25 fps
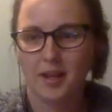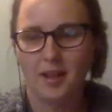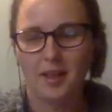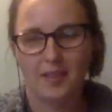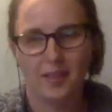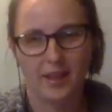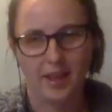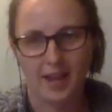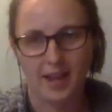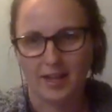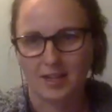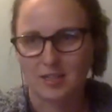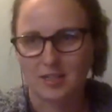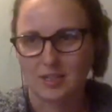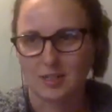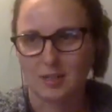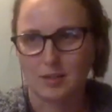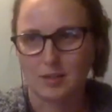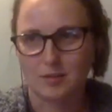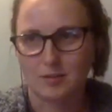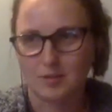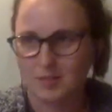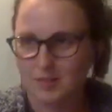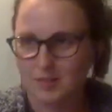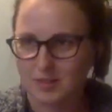They
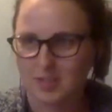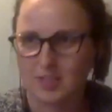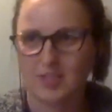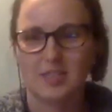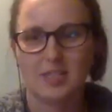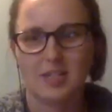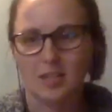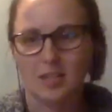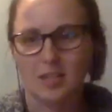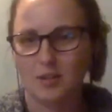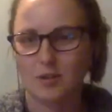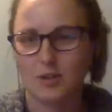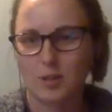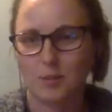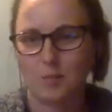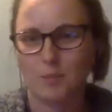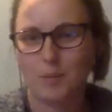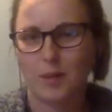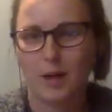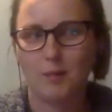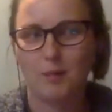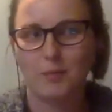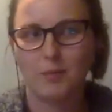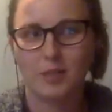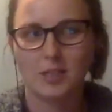actually continue to
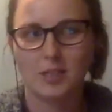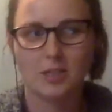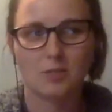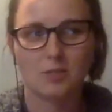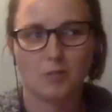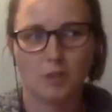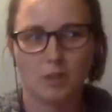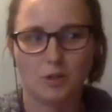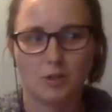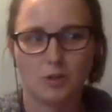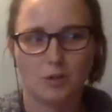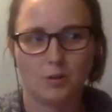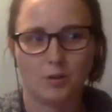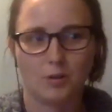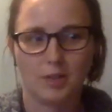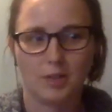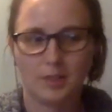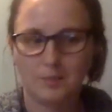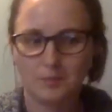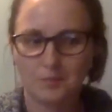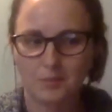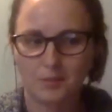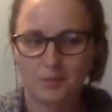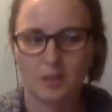publish Rhodora,